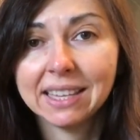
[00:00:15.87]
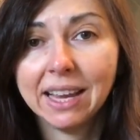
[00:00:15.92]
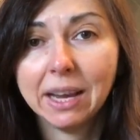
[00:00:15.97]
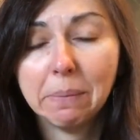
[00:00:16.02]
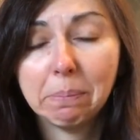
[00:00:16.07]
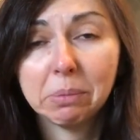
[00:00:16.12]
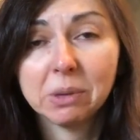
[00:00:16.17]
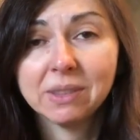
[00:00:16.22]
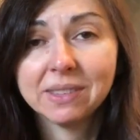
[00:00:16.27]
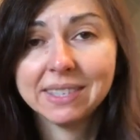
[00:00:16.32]

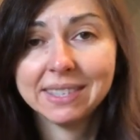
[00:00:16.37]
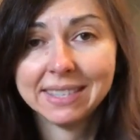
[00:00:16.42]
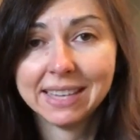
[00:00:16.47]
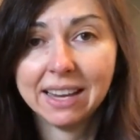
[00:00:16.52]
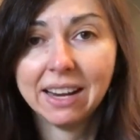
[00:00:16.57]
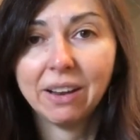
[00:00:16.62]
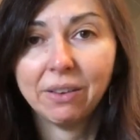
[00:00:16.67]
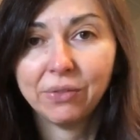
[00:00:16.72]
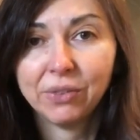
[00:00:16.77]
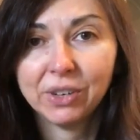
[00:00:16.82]
like
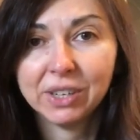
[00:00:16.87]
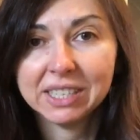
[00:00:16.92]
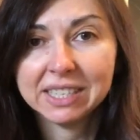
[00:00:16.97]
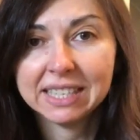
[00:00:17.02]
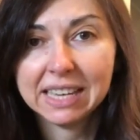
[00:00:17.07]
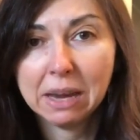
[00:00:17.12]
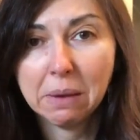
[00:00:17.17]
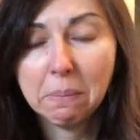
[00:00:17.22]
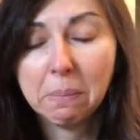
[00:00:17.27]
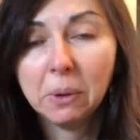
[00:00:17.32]
poinsettia, for
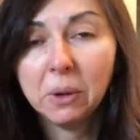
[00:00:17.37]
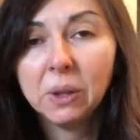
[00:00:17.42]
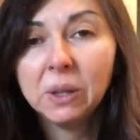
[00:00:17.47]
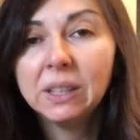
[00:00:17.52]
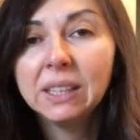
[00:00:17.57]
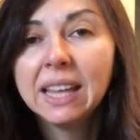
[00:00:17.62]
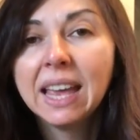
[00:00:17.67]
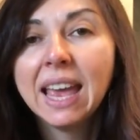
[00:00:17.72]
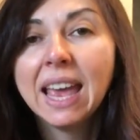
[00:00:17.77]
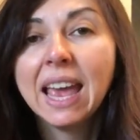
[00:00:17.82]

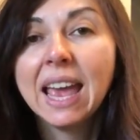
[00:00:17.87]
example.